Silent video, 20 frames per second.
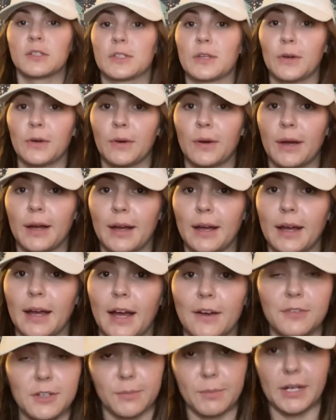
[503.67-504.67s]
So
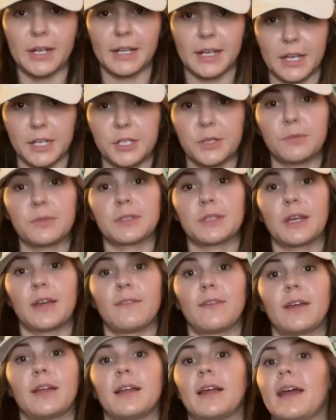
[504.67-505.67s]
after medication was
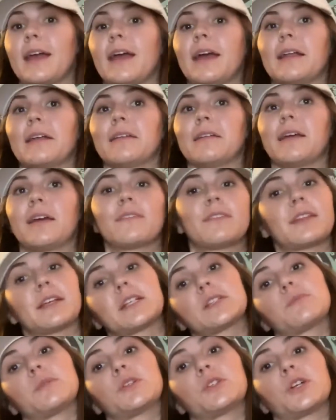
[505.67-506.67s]
given and
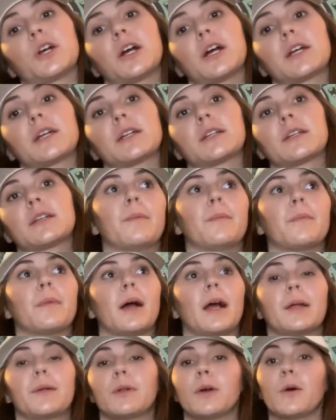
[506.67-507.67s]
everything's been charted,
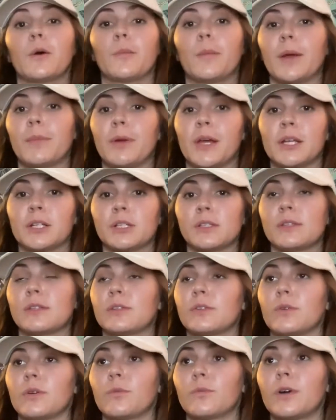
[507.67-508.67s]
I know my patient's
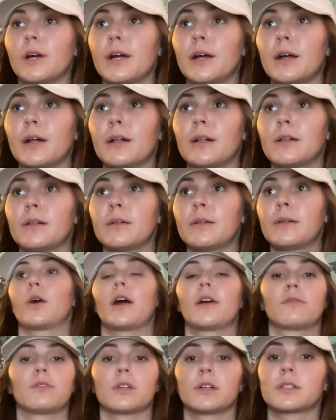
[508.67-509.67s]
doing well.
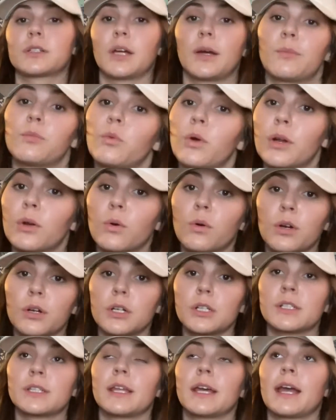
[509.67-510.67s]
I've looked up what
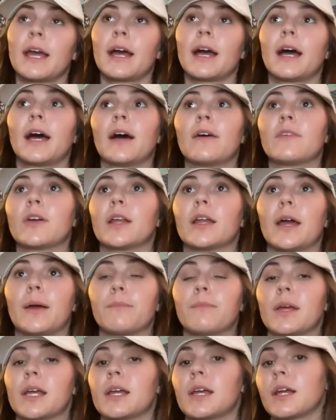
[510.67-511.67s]
orders they have, and
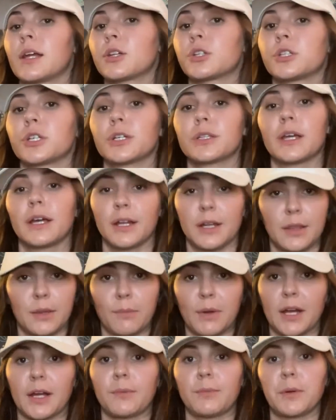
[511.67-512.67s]
I'm making sure that in the
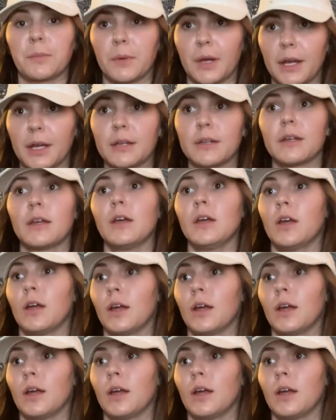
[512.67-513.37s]
back of my mind,